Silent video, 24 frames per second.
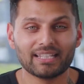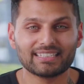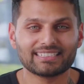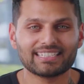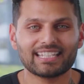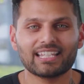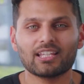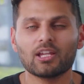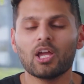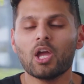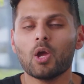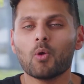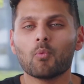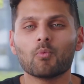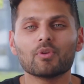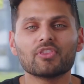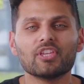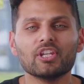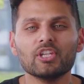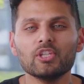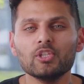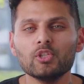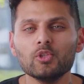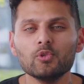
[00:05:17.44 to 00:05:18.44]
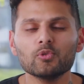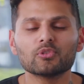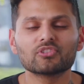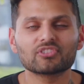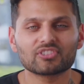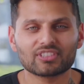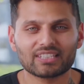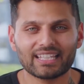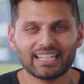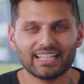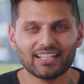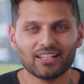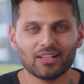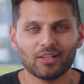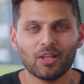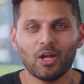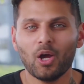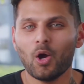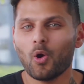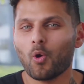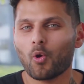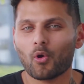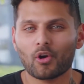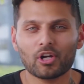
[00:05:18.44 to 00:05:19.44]
Author and life coach
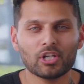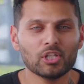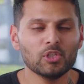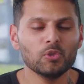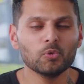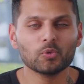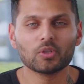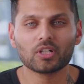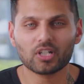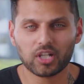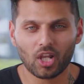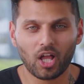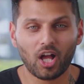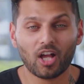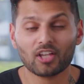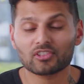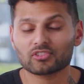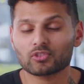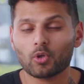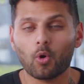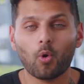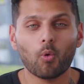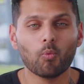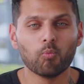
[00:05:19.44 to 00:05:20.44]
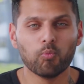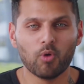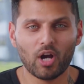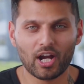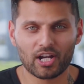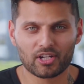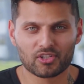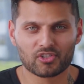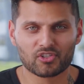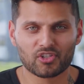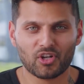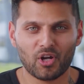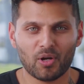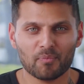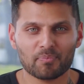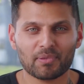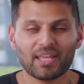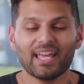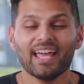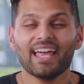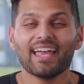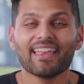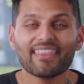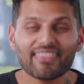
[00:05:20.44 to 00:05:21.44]
Jay Shetty speaks about a
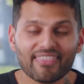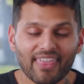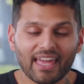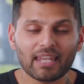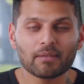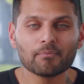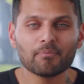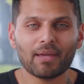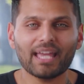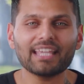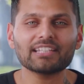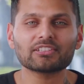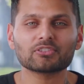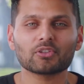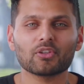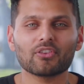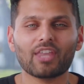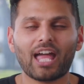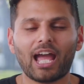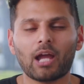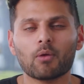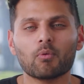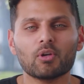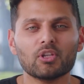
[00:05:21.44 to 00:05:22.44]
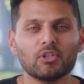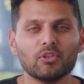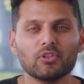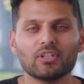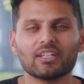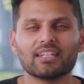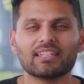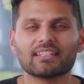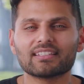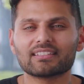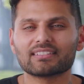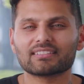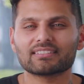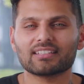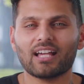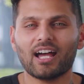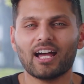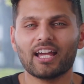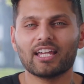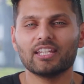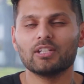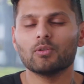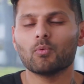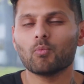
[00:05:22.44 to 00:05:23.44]
beautiful verse that I really
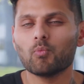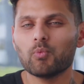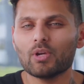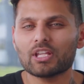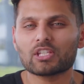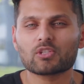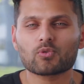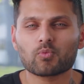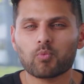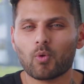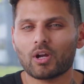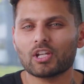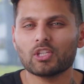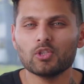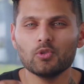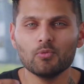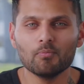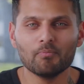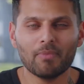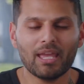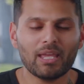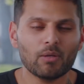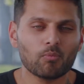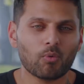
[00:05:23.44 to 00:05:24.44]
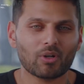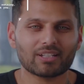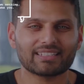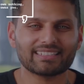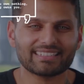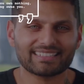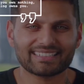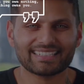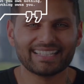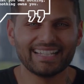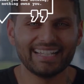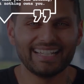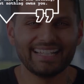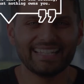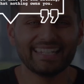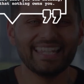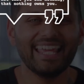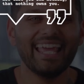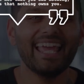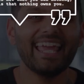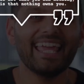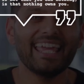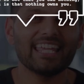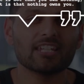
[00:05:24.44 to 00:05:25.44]
love from the Bhagavad Gita that says,